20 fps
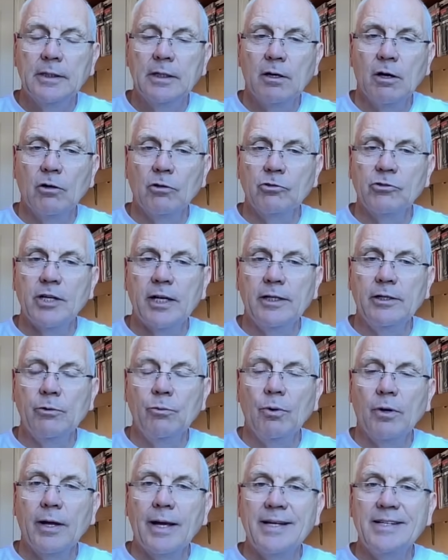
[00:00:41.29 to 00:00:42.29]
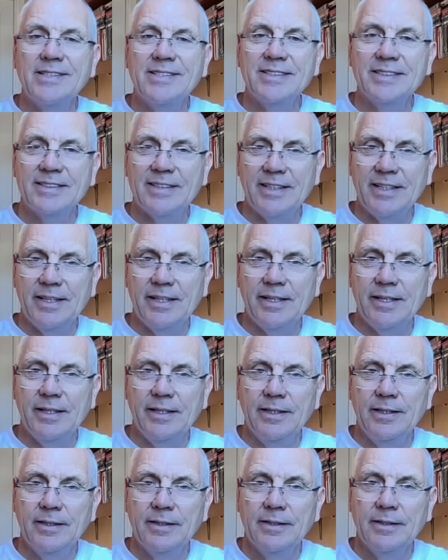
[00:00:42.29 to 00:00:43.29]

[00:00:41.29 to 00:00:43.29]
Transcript: I'll tell you what I see.